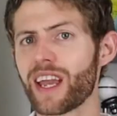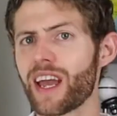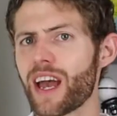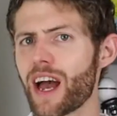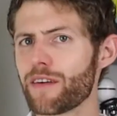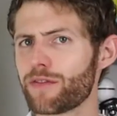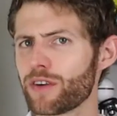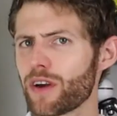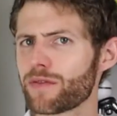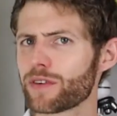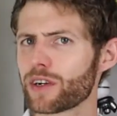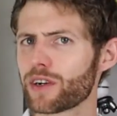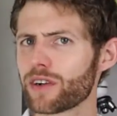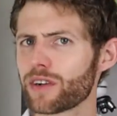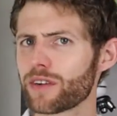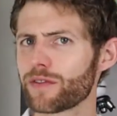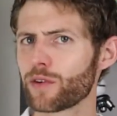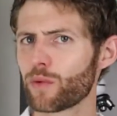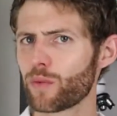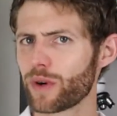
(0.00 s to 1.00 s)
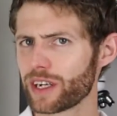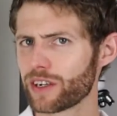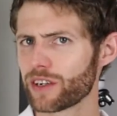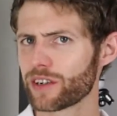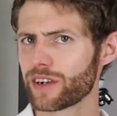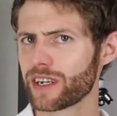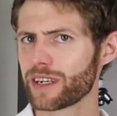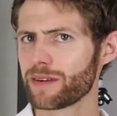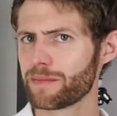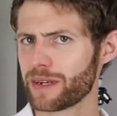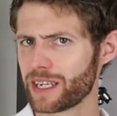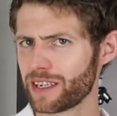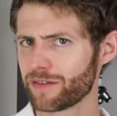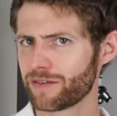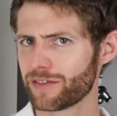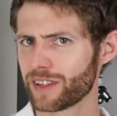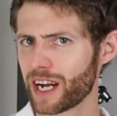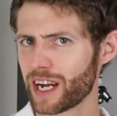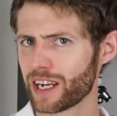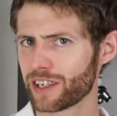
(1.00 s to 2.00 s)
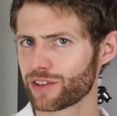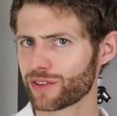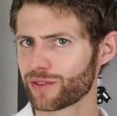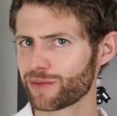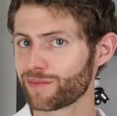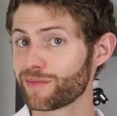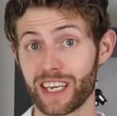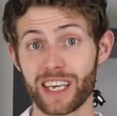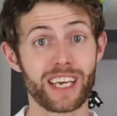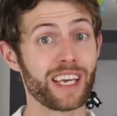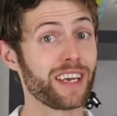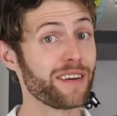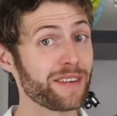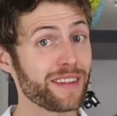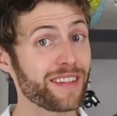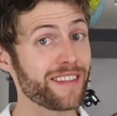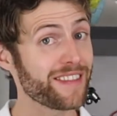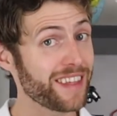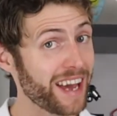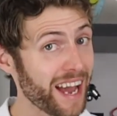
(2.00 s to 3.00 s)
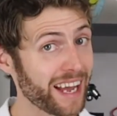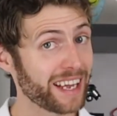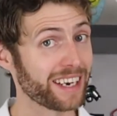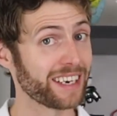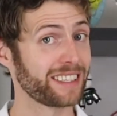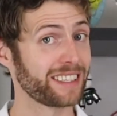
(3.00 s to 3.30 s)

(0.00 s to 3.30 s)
Have you ever heard of the wintergreen mint flash? Even that